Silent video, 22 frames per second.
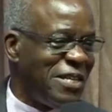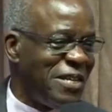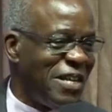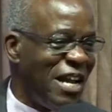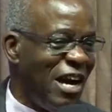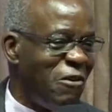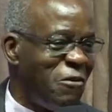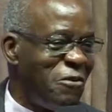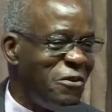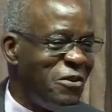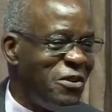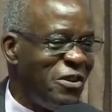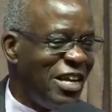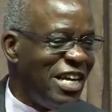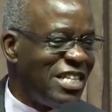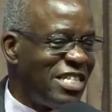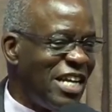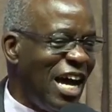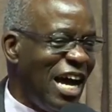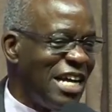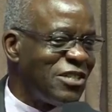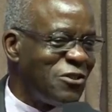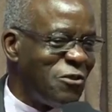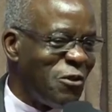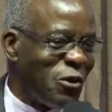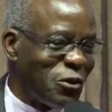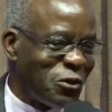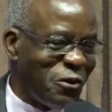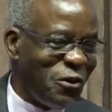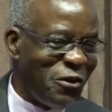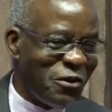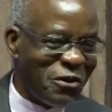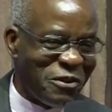now. It adds no
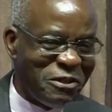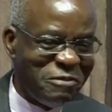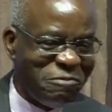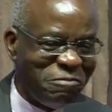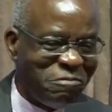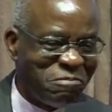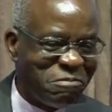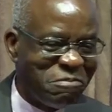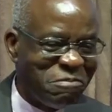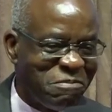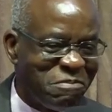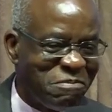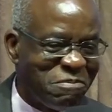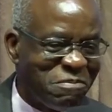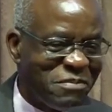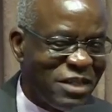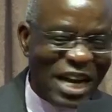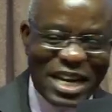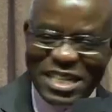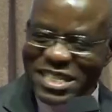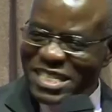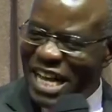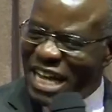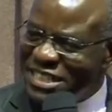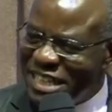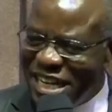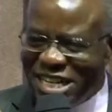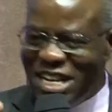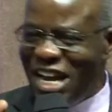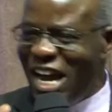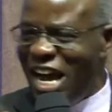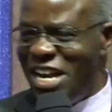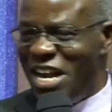sorrow. It
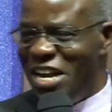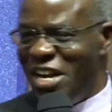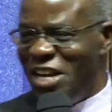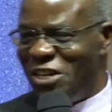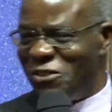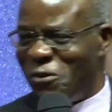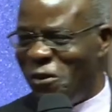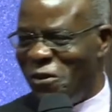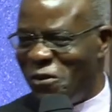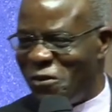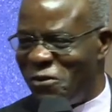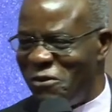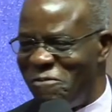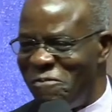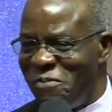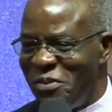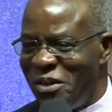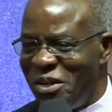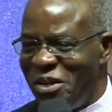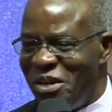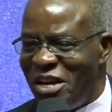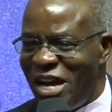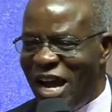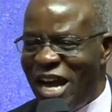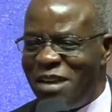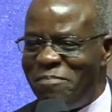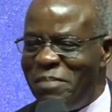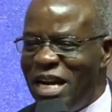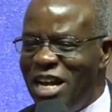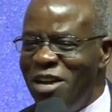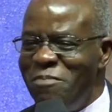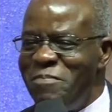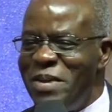doesn't add any sorrow. And
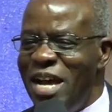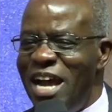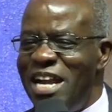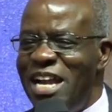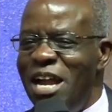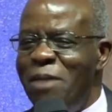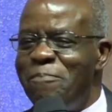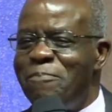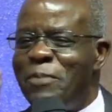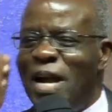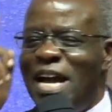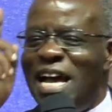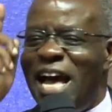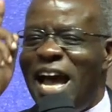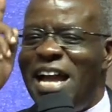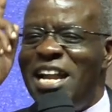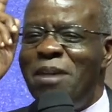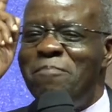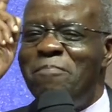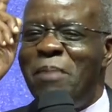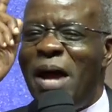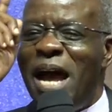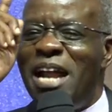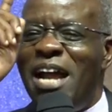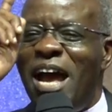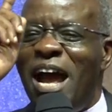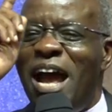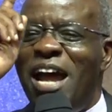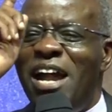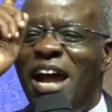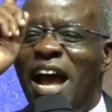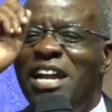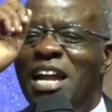believe me, any, any,
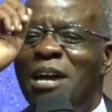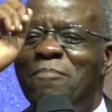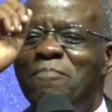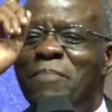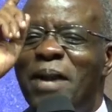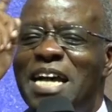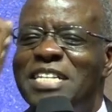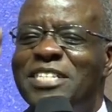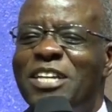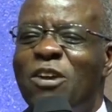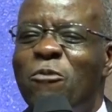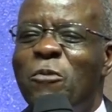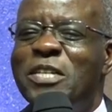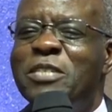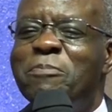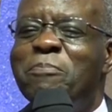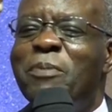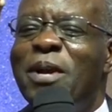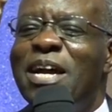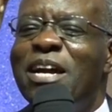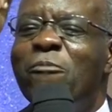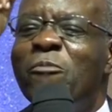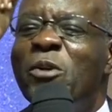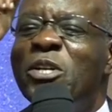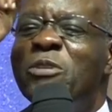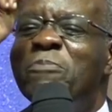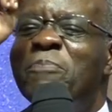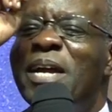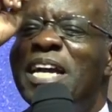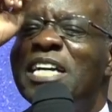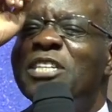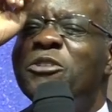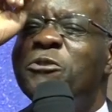any blessing which, bring, which
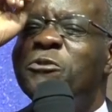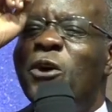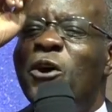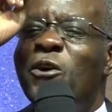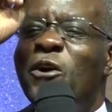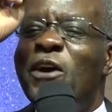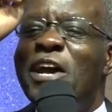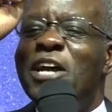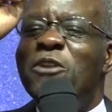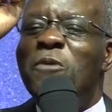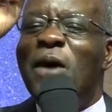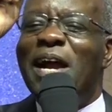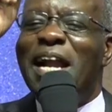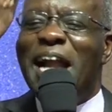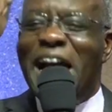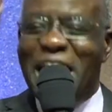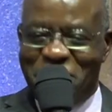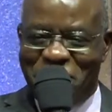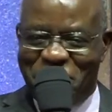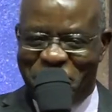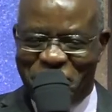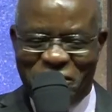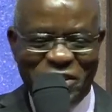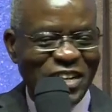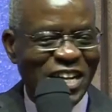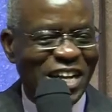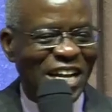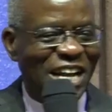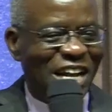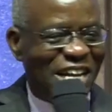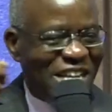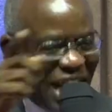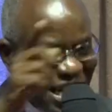brings sorrow in your life
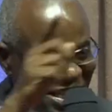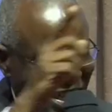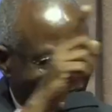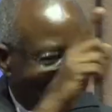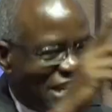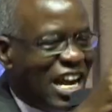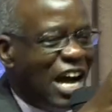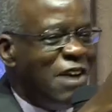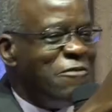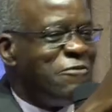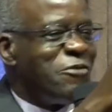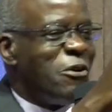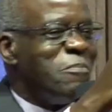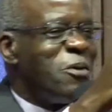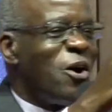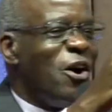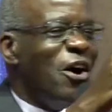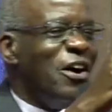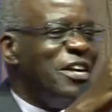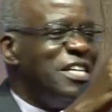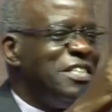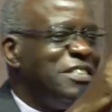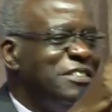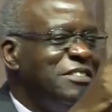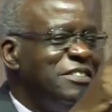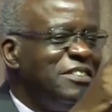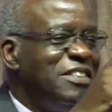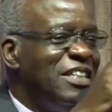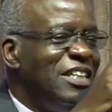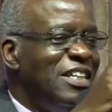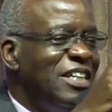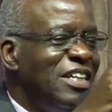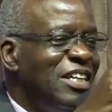doesn't come from God.
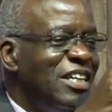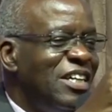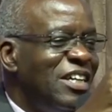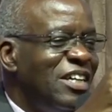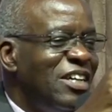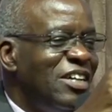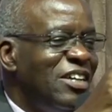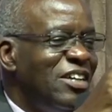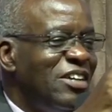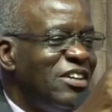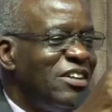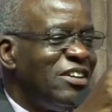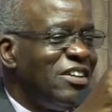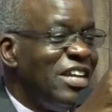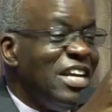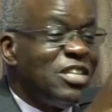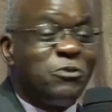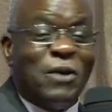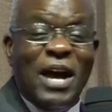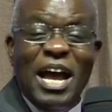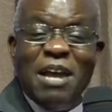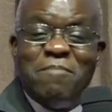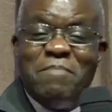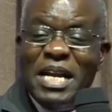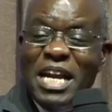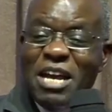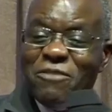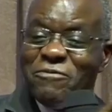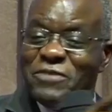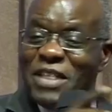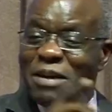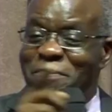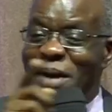This is why I
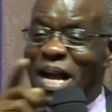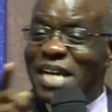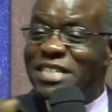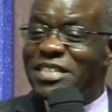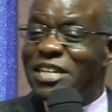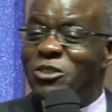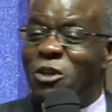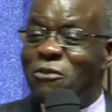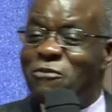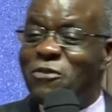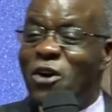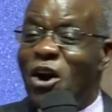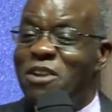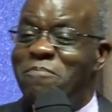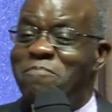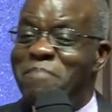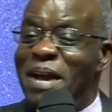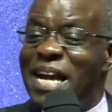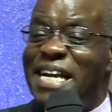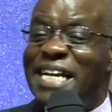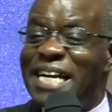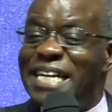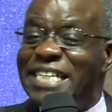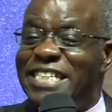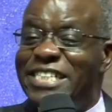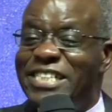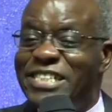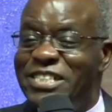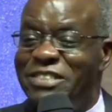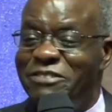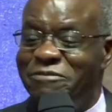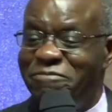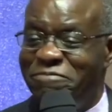believe the blessings of God make rich.